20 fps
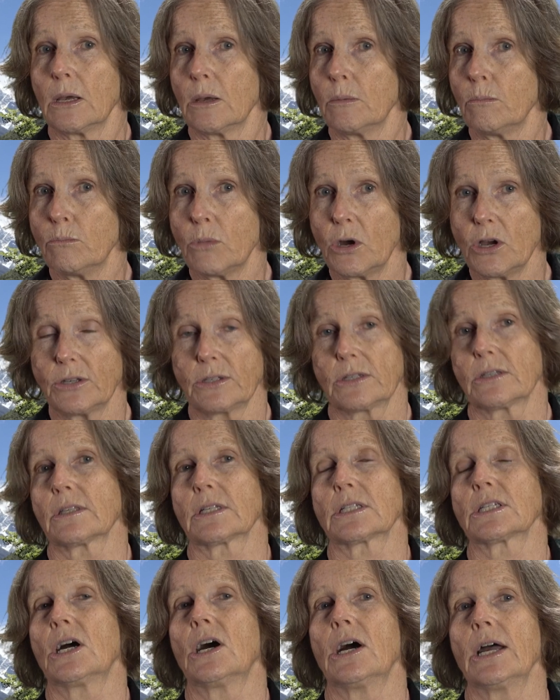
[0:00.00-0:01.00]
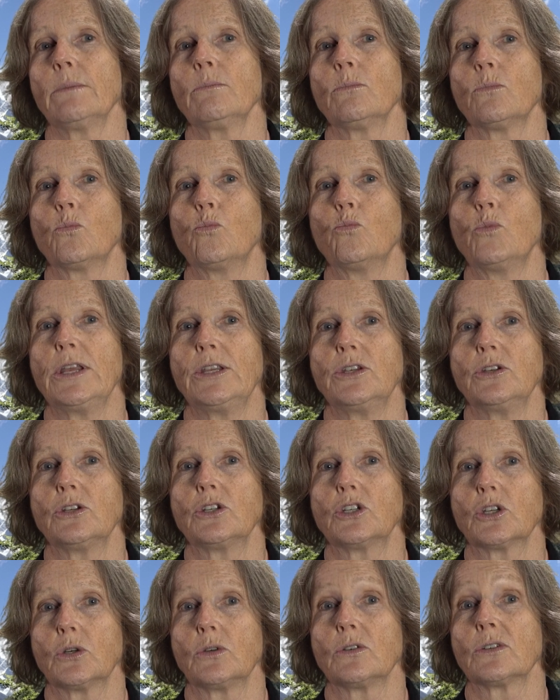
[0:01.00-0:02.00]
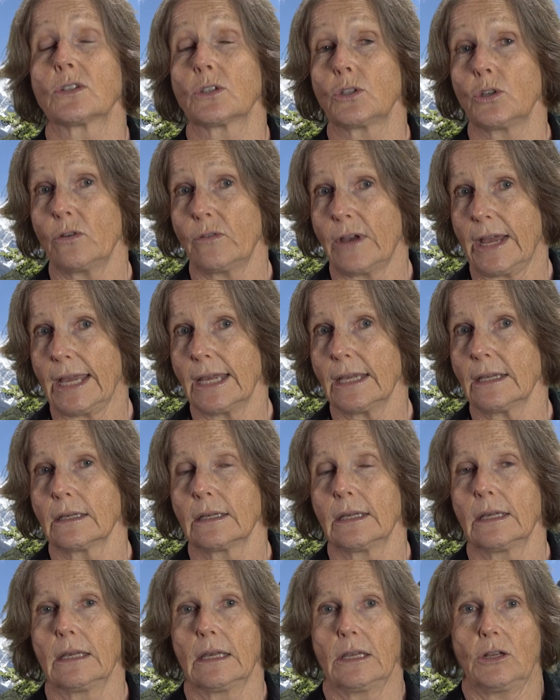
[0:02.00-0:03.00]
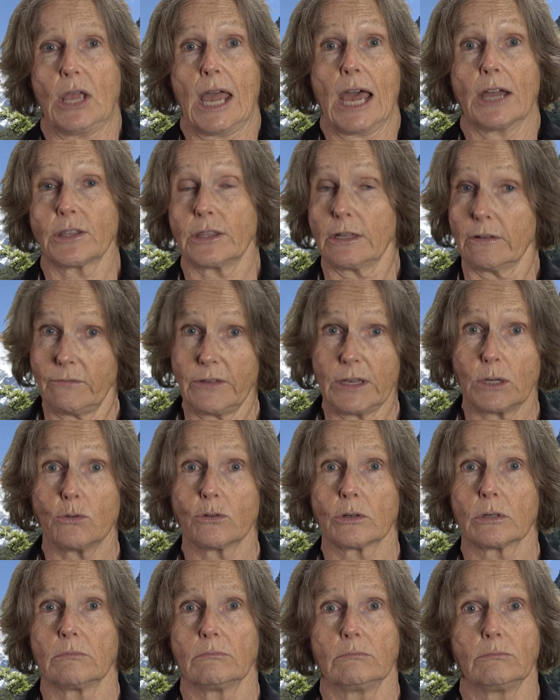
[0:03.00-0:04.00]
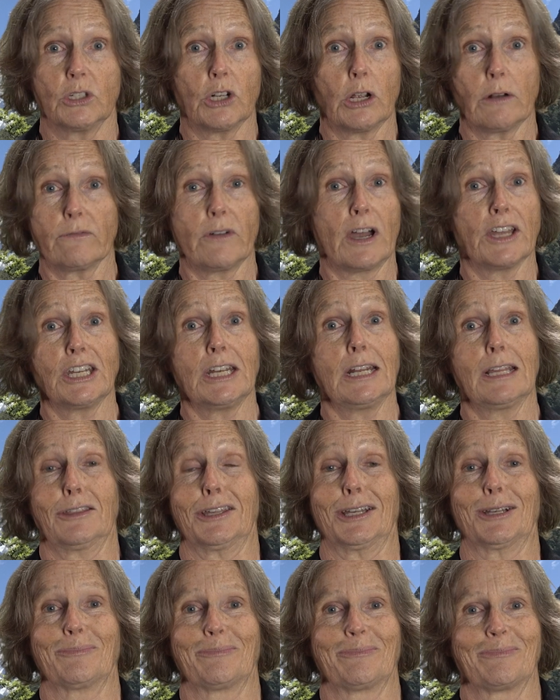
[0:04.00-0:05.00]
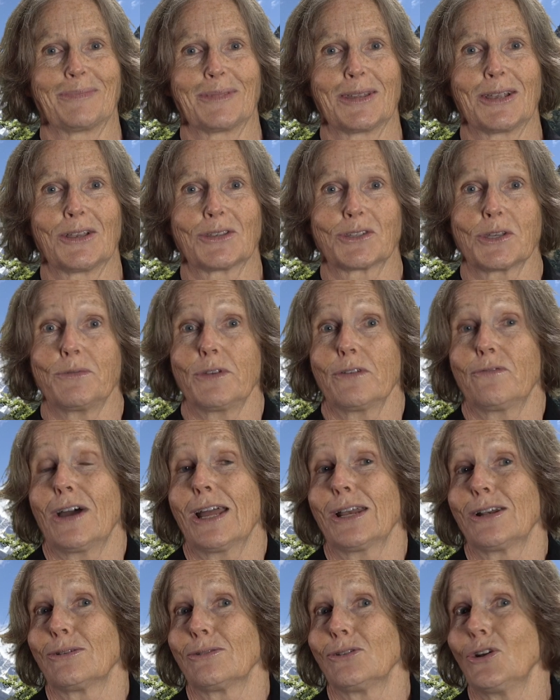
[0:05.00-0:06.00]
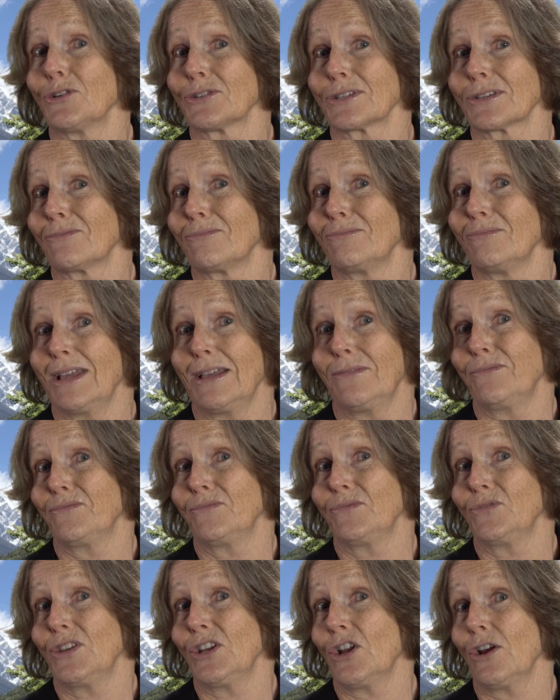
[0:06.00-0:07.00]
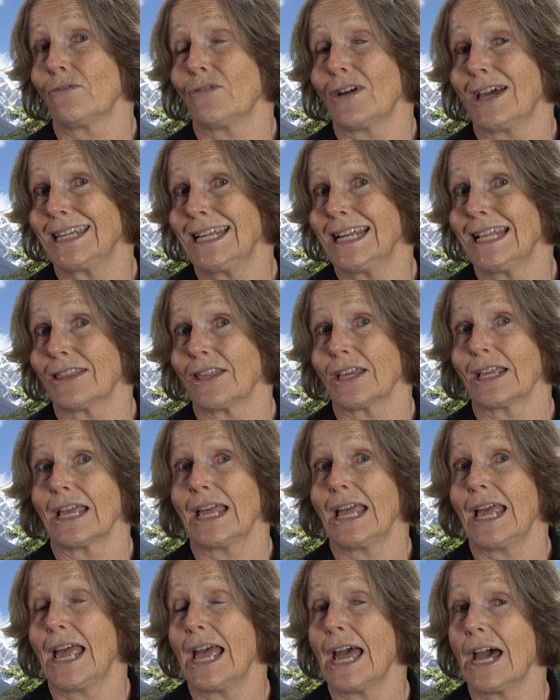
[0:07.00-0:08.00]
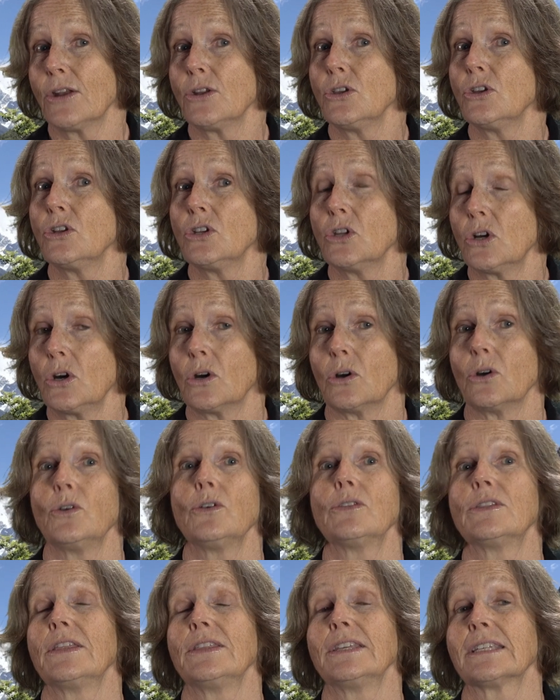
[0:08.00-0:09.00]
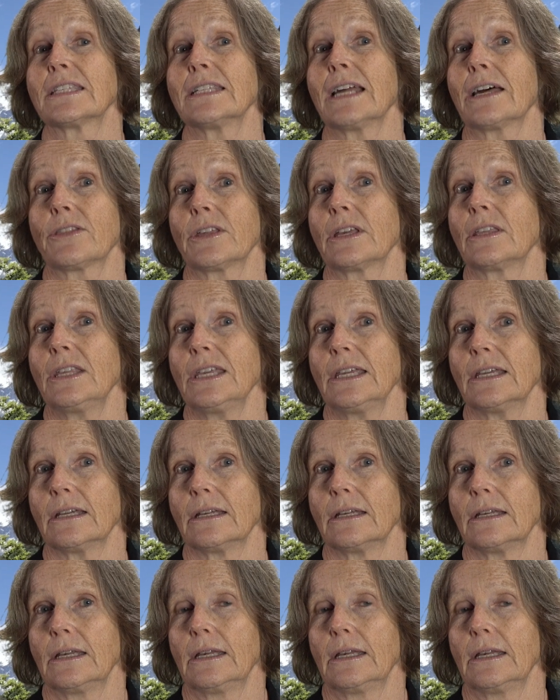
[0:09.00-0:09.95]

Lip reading: most of the time when you do surveying out in the field, you don't find anything. So if you find you don't find anything, how do you know that there's nothing there?